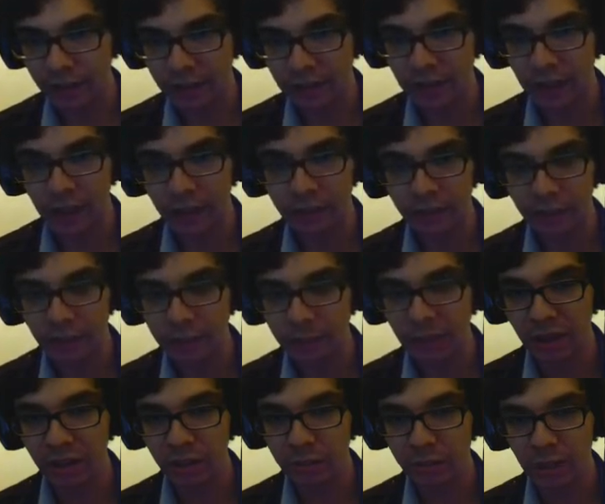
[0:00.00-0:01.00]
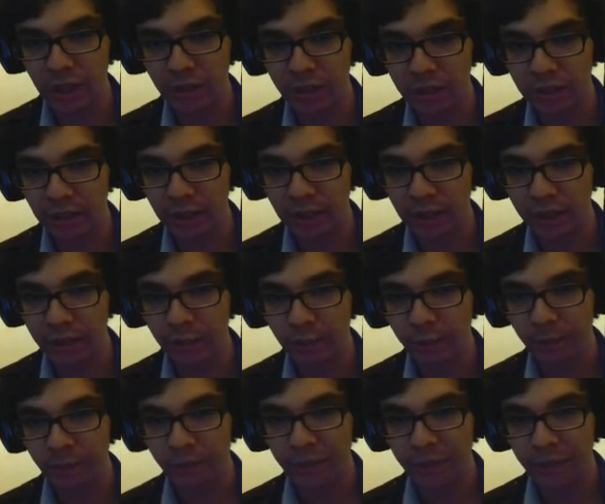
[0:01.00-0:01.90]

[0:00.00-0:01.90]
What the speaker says: designed. This plane is my design.